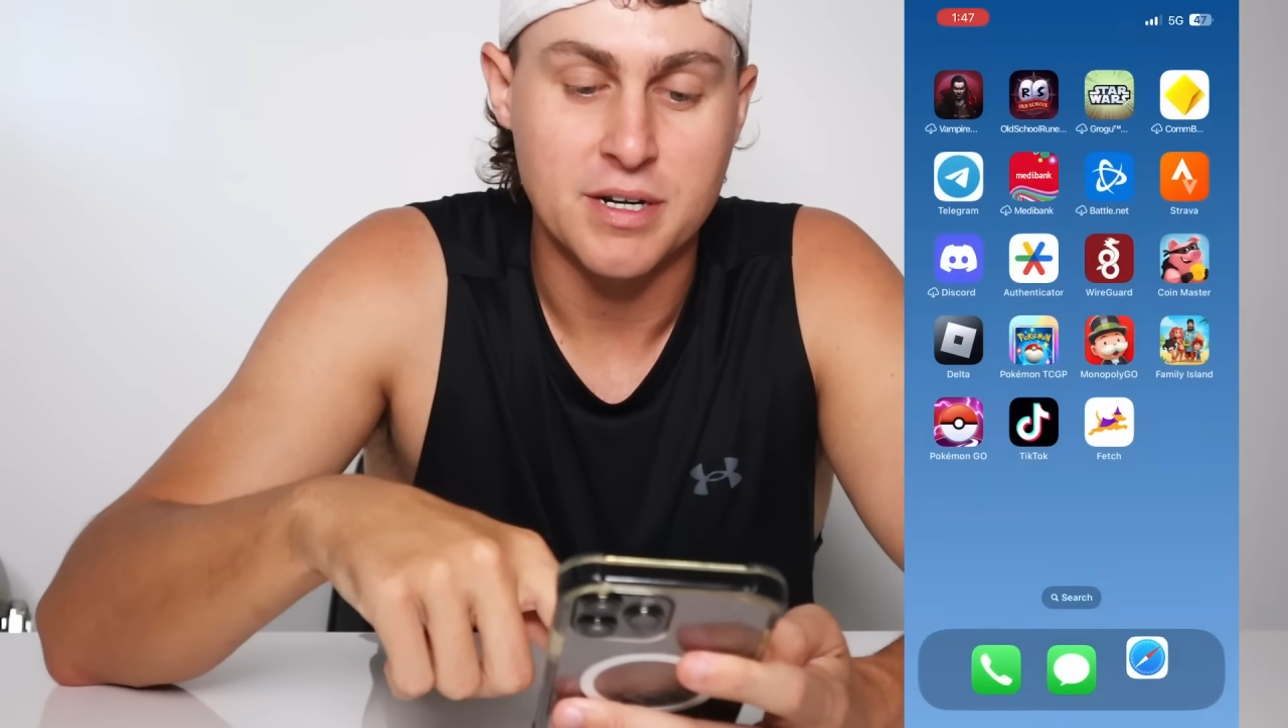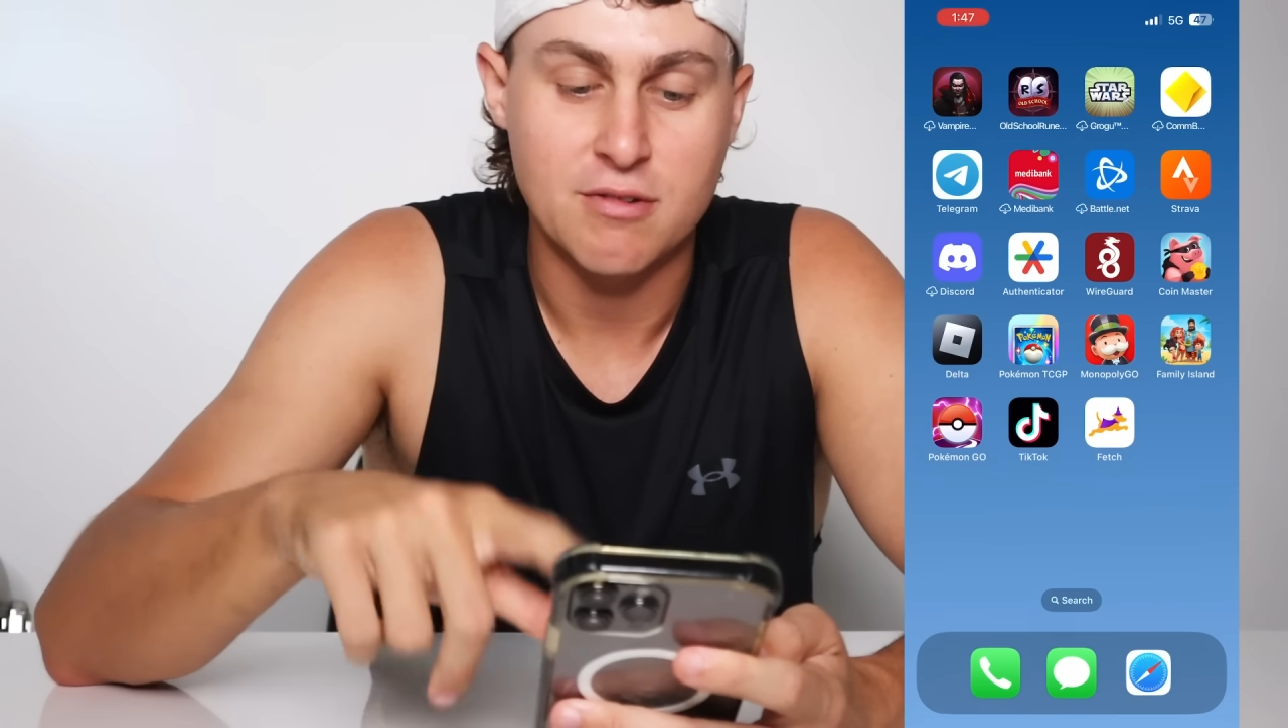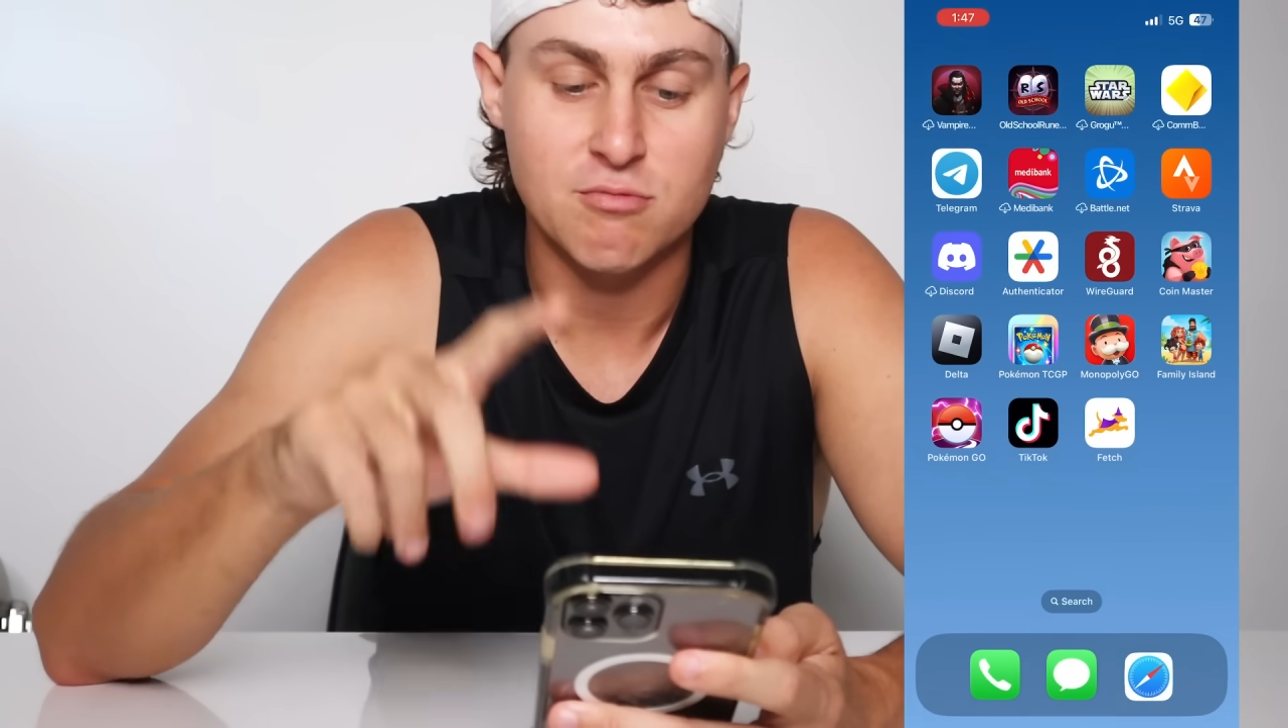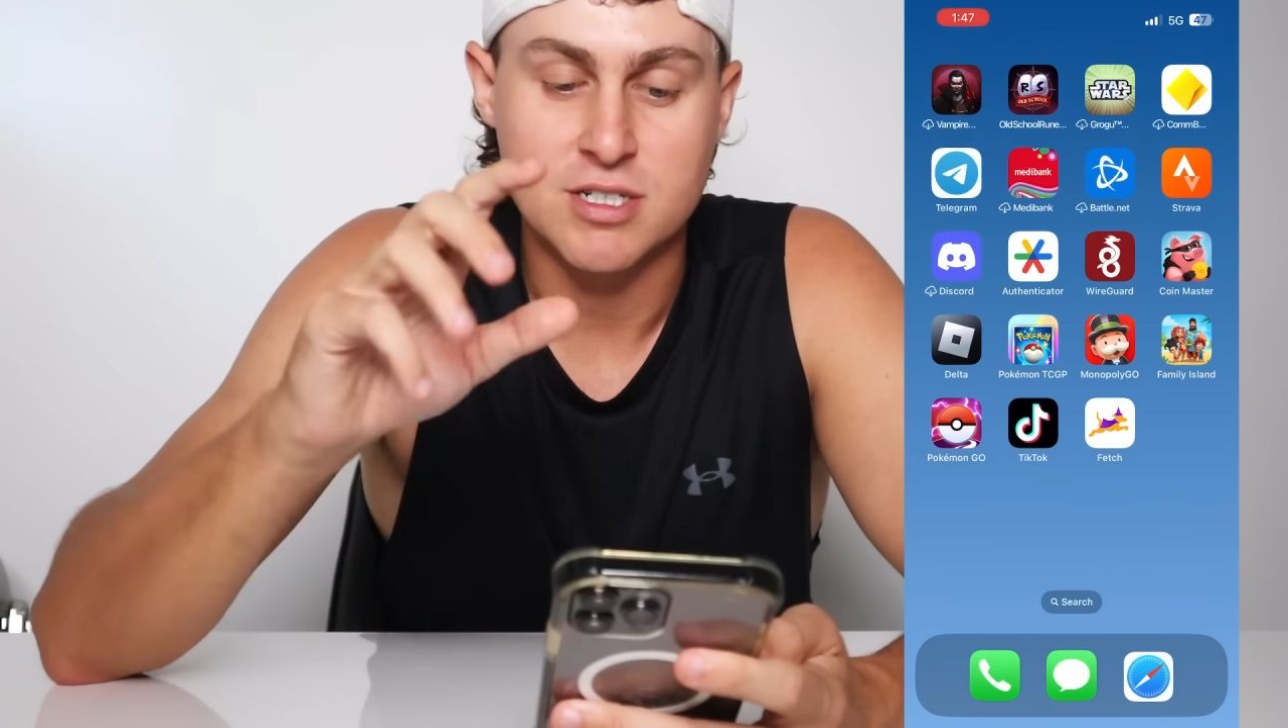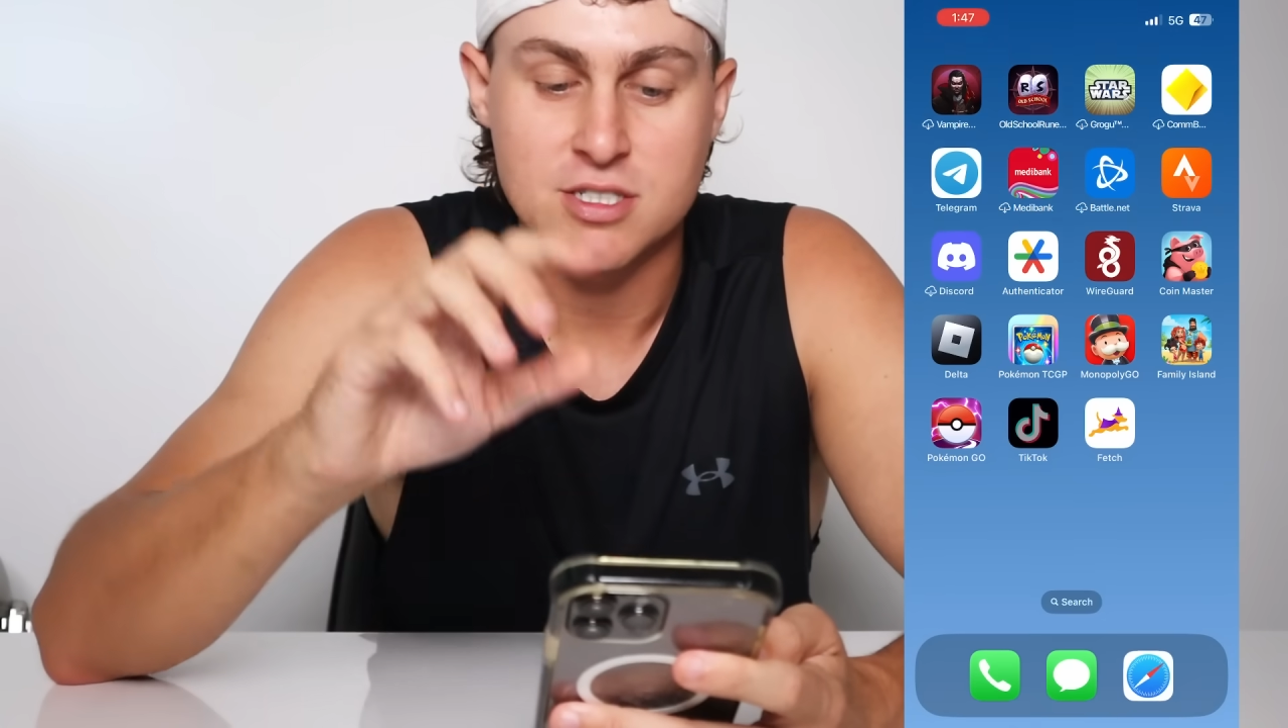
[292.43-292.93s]

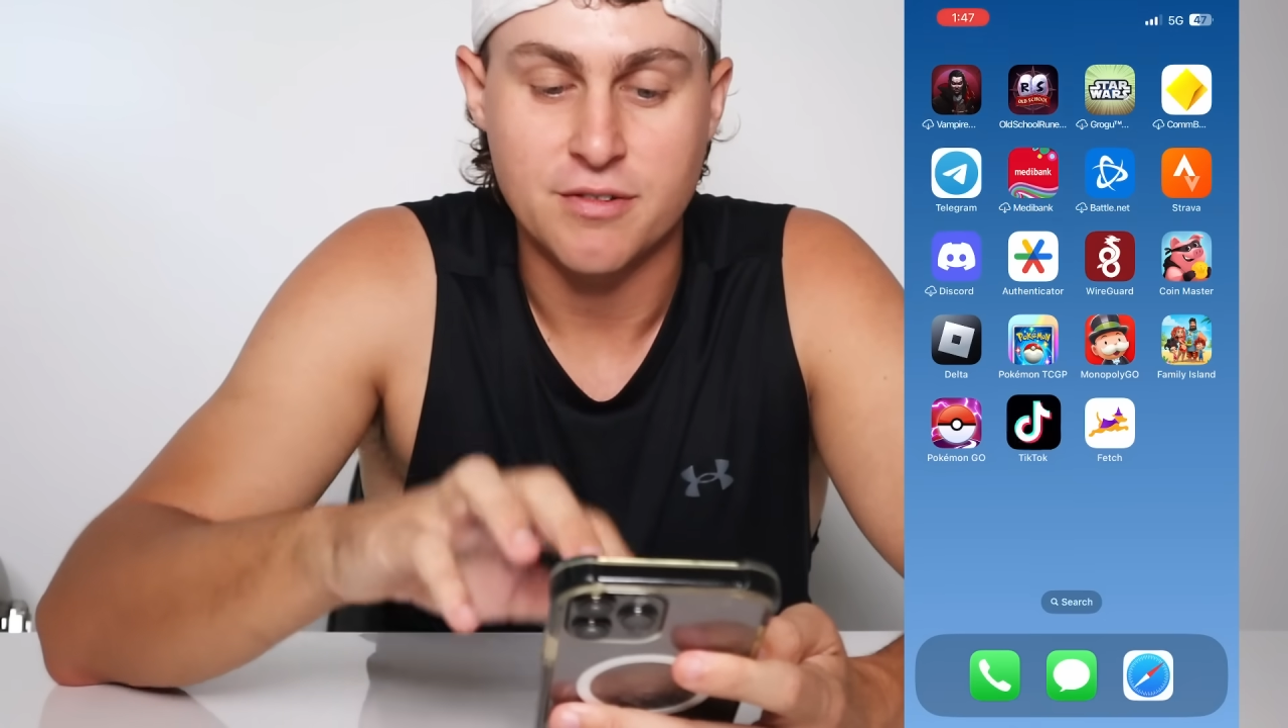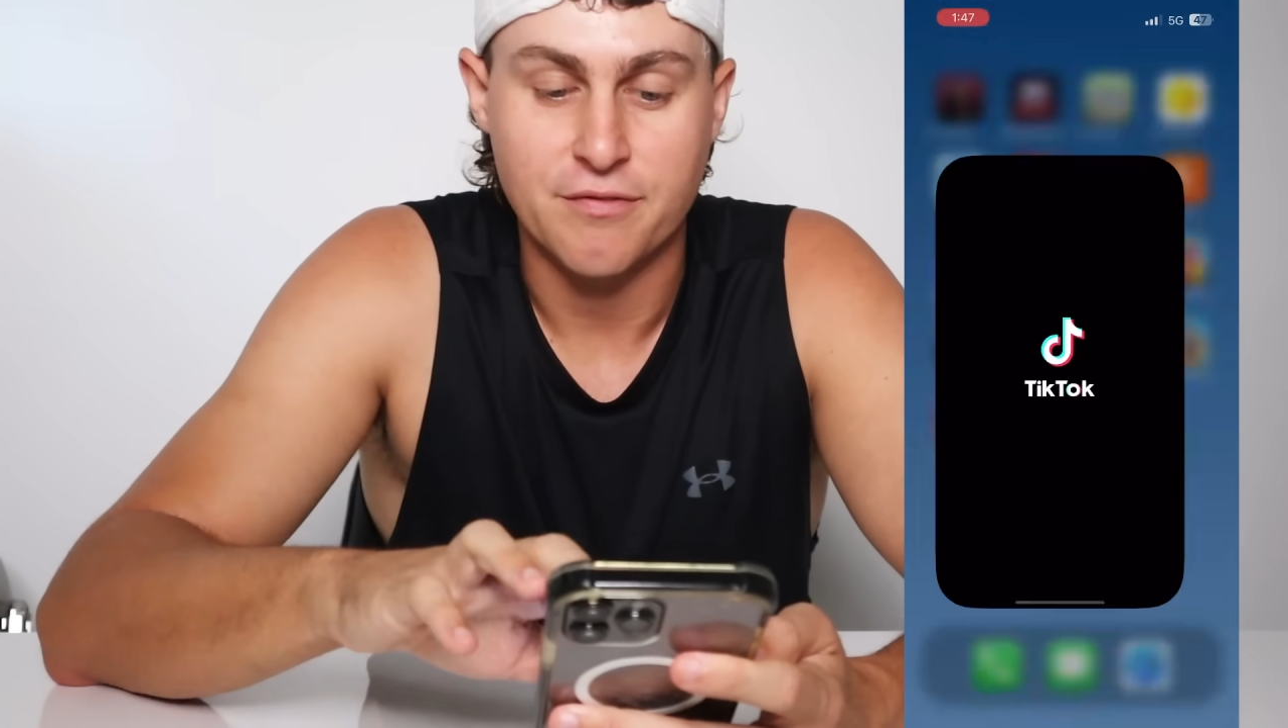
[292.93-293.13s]
and register